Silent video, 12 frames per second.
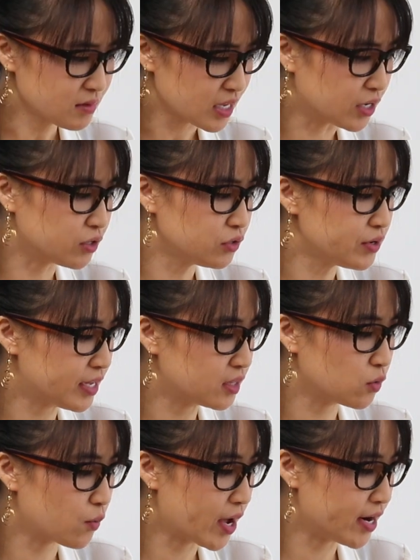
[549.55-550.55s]
including
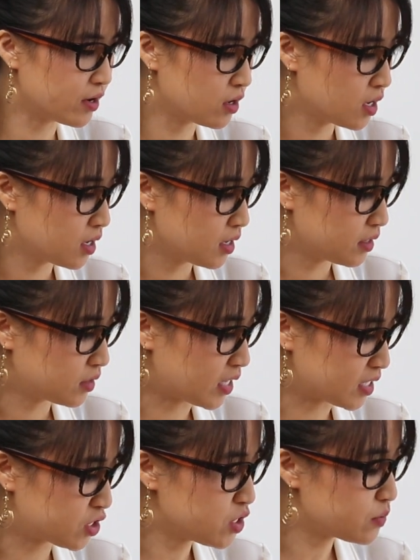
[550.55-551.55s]
the one
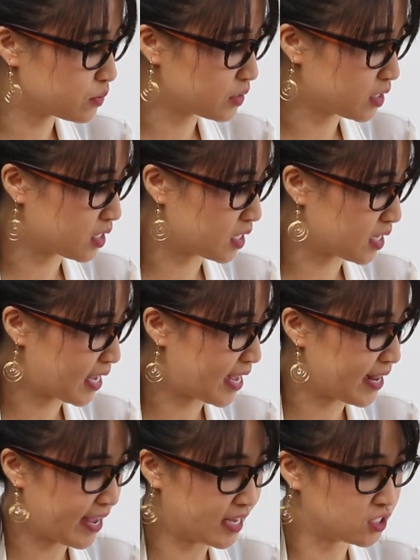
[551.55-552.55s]
that she
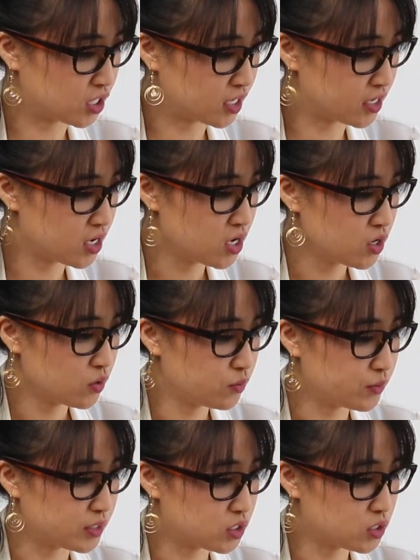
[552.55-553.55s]
had a hand on,
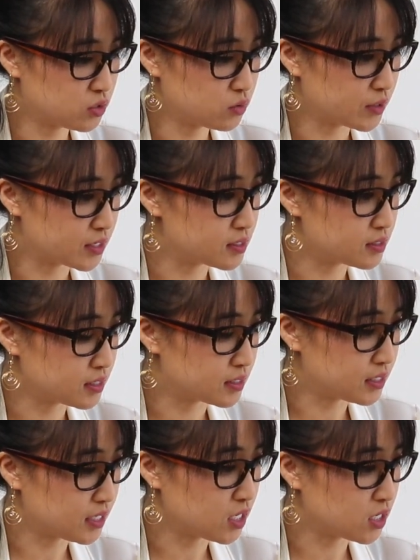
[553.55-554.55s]
which was the
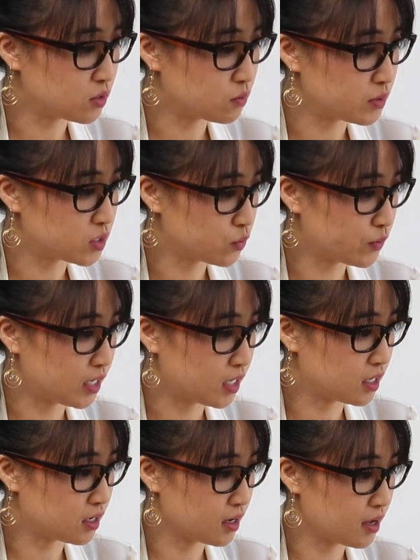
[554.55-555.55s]
scene
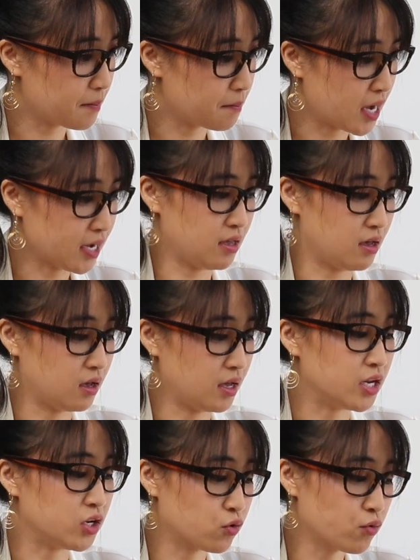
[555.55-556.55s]
between Maquia
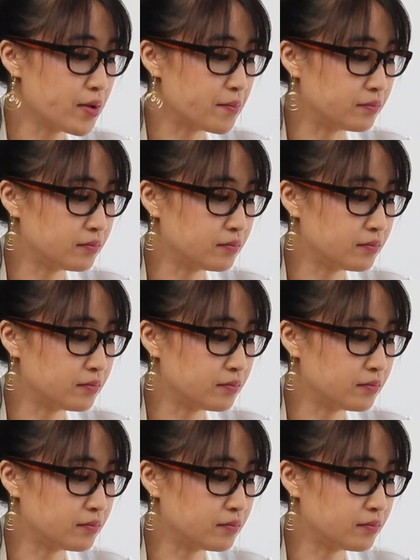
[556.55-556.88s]
and Krim